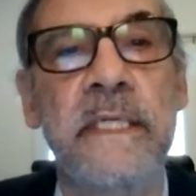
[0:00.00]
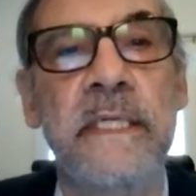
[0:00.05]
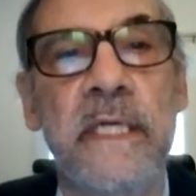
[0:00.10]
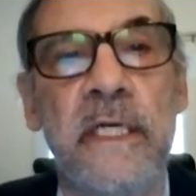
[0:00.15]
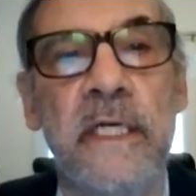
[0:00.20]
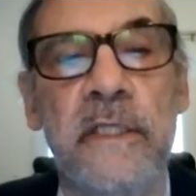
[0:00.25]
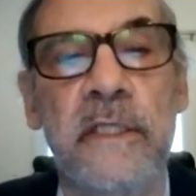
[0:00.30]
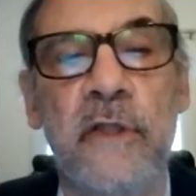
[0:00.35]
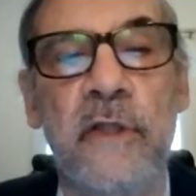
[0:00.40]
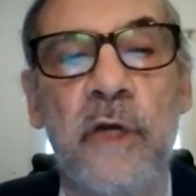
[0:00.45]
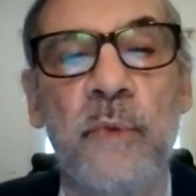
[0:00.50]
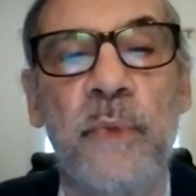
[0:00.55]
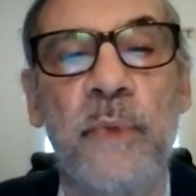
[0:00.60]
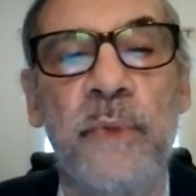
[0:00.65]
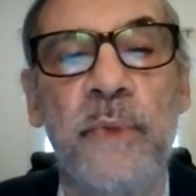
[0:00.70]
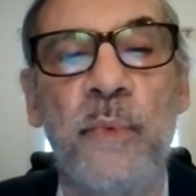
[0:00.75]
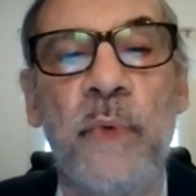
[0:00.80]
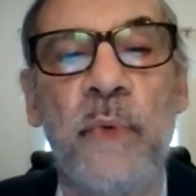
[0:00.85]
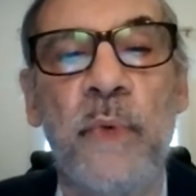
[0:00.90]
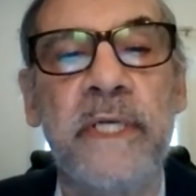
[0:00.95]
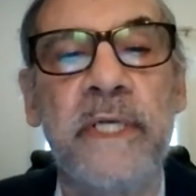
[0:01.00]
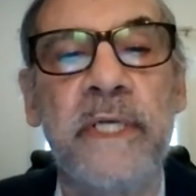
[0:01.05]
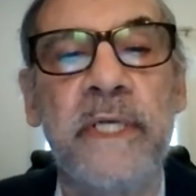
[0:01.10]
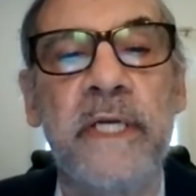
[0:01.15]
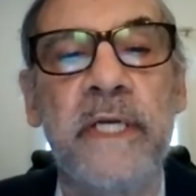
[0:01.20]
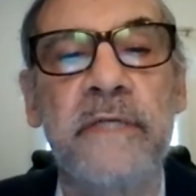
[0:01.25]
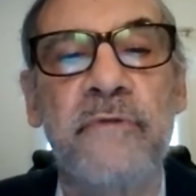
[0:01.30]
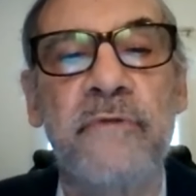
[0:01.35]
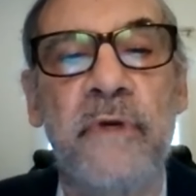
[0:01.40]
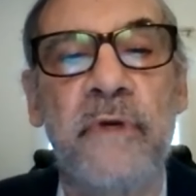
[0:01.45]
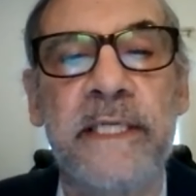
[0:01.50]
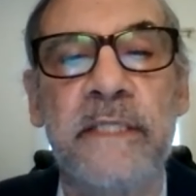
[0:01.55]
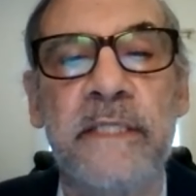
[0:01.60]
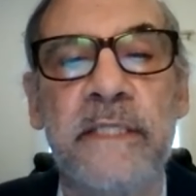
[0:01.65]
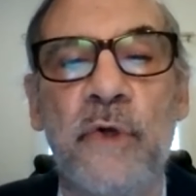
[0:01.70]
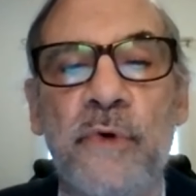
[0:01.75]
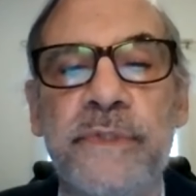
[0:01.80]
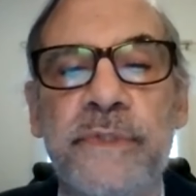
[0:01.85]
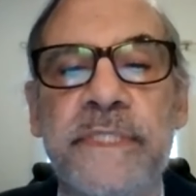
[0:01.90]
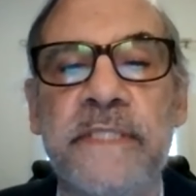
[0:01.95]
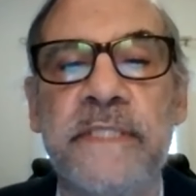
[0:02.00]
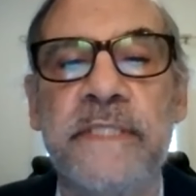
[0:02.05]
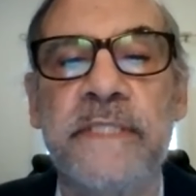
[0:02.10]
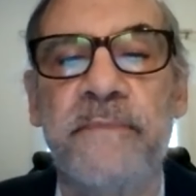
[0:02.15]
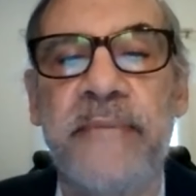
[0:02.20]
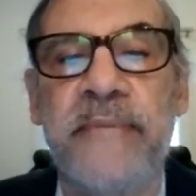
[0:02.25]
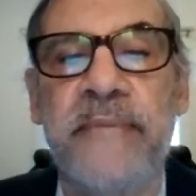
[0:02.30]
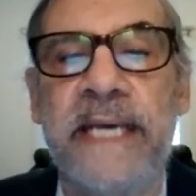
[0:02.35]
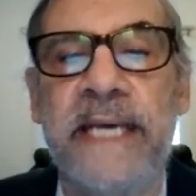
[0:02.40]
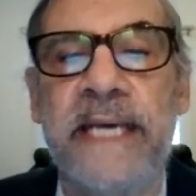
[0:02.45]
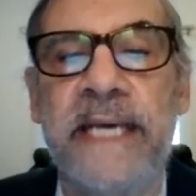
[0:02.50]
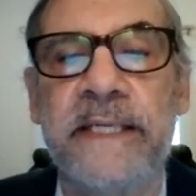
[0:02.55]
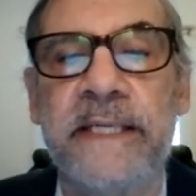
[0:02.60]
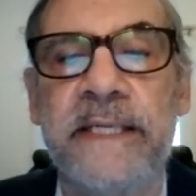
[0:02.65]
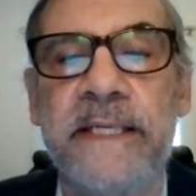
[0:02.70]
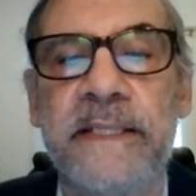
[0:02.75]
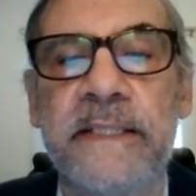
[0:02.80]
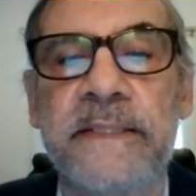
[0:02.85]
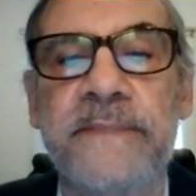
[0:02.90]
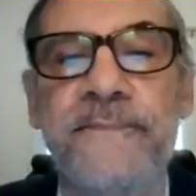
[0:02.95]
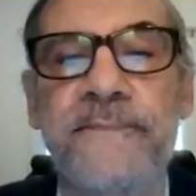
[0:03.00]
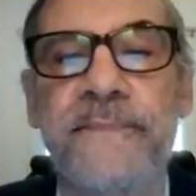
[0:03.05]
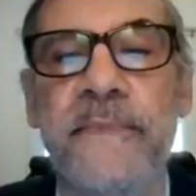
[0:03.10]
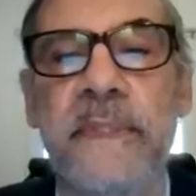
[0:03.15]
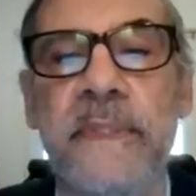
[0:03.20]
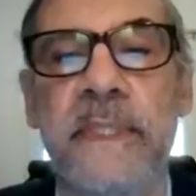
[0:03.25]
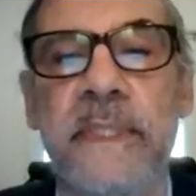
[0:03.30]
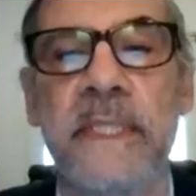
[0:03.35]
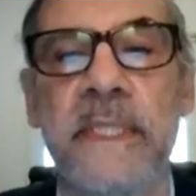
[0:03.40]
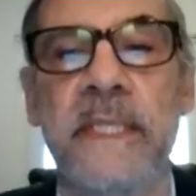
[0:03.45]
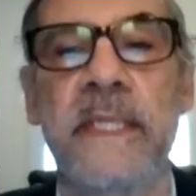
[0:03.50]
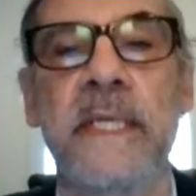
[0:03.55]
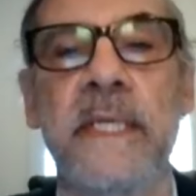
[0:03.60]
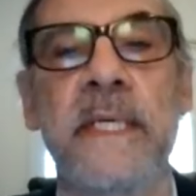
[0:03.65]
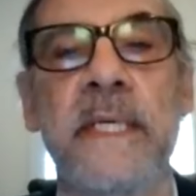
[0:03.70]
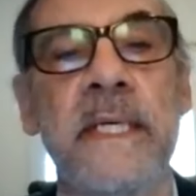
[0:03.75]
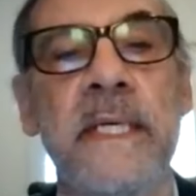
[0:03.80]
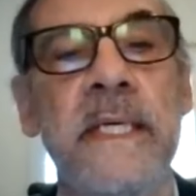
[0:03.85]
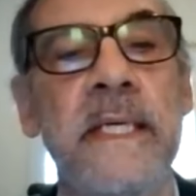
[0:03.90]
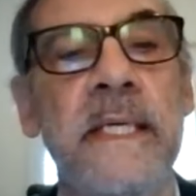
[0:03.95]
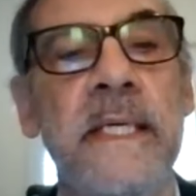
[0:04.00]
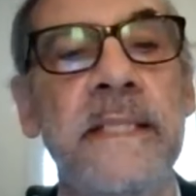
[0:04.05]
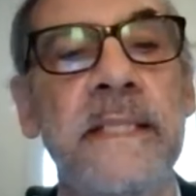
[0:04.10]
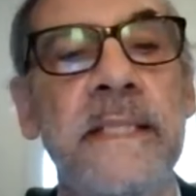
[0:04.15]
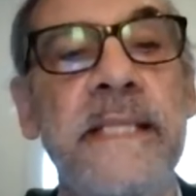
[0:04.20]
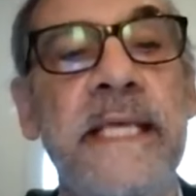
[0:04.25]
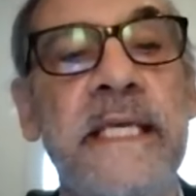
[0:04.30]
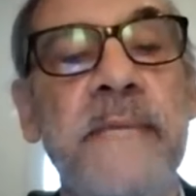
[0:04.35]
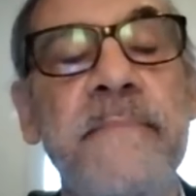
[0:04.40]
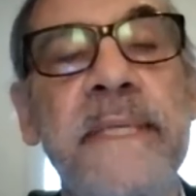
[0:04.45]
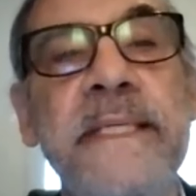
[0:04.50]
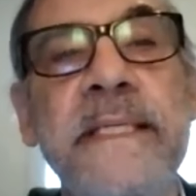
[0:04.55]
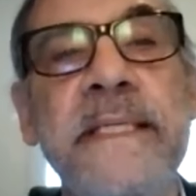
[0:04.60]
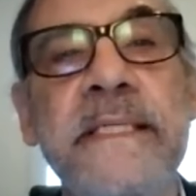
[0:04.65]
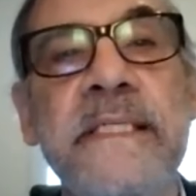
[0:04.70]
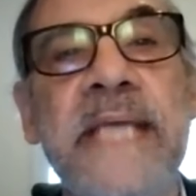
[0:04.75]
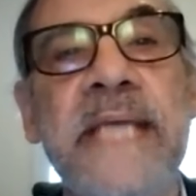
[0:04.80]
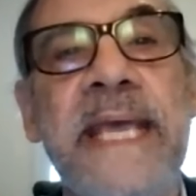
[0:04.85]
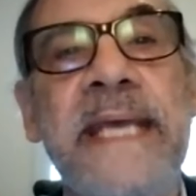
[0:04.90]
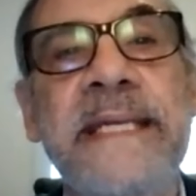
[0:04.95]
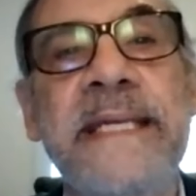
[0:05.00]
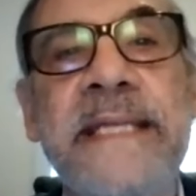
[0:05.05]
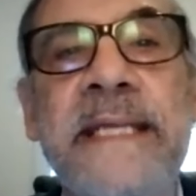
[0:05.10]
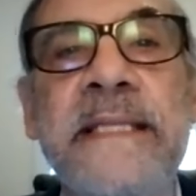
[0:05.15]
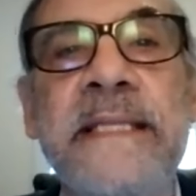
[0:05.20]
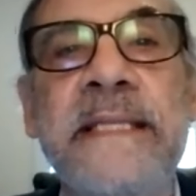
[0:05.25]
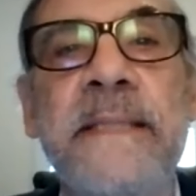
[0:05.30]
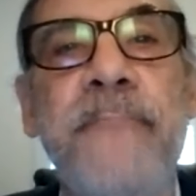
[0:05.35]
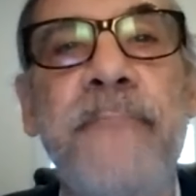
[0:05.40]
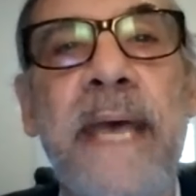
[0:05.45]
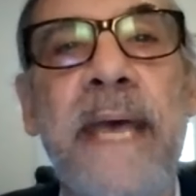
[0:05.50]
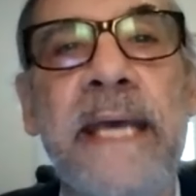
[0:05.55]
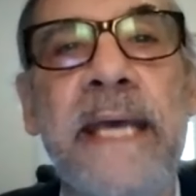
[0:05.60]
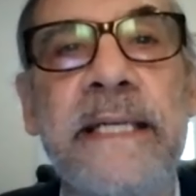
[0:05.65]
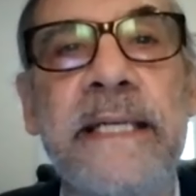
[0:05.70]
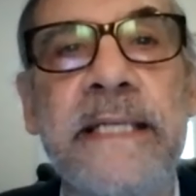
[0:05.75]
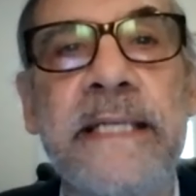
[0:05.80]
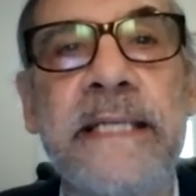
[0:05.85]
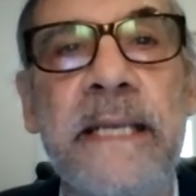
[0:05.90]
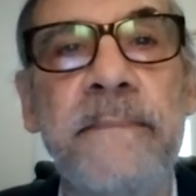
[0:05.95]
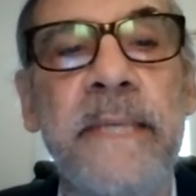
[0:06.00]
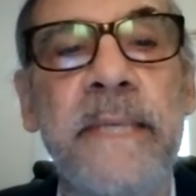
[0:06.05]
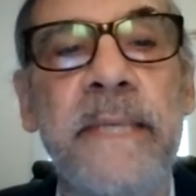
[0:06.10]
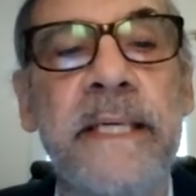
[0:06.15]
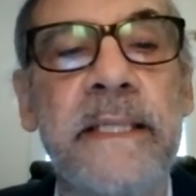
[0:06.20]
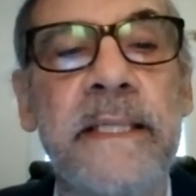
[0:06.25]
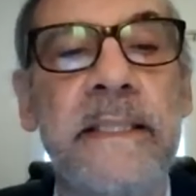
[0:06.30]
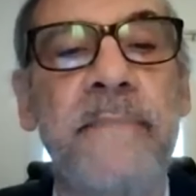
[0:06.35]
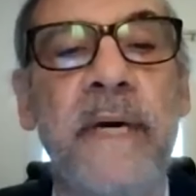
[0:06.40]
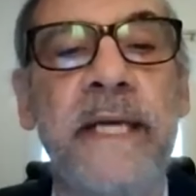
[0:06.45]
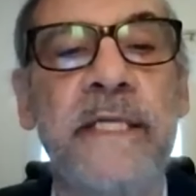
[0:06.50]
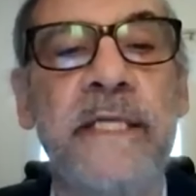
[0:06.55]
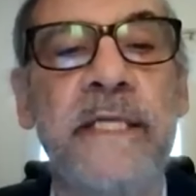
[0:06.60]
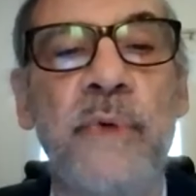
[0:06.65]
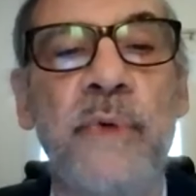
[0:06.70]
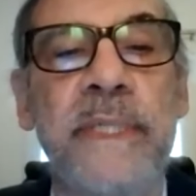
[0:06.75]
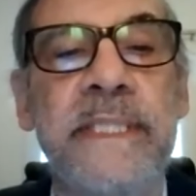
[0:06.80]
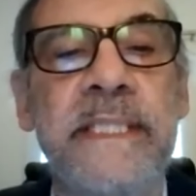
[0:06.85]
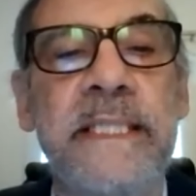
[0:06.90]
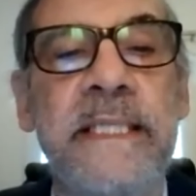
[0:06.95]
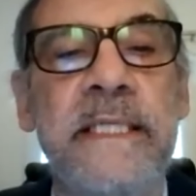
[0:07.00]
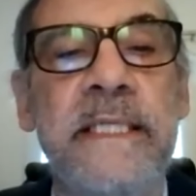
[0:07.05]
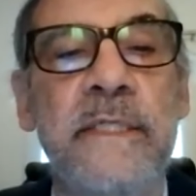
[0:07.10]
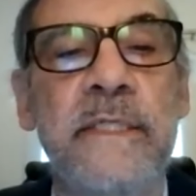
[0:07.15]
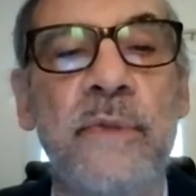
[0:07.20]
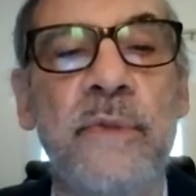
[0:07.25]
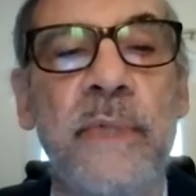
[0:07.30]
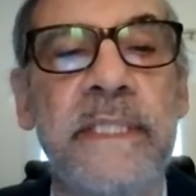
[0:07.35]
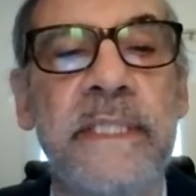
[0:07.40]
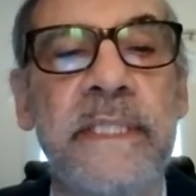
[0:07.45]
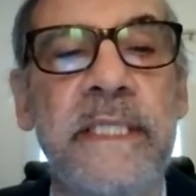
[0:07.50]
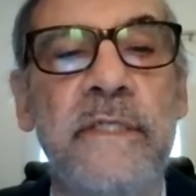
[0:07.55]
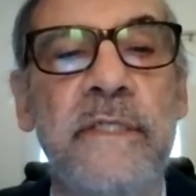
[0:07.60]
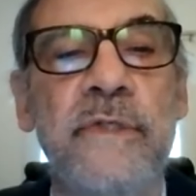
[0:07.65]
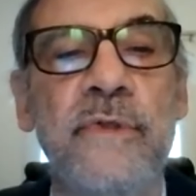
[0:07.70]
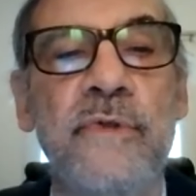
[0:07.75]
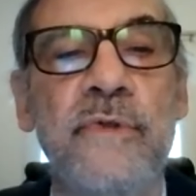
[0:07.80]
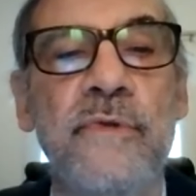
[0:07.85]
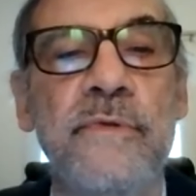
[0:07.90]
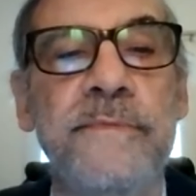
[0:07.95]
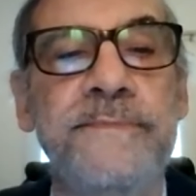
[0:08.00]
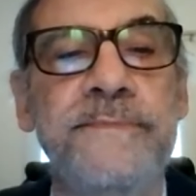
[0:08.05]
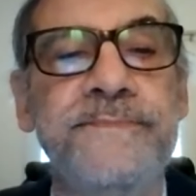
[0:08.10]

along with 100 million doses from Canada. They committed to ending the pandemic by 2022.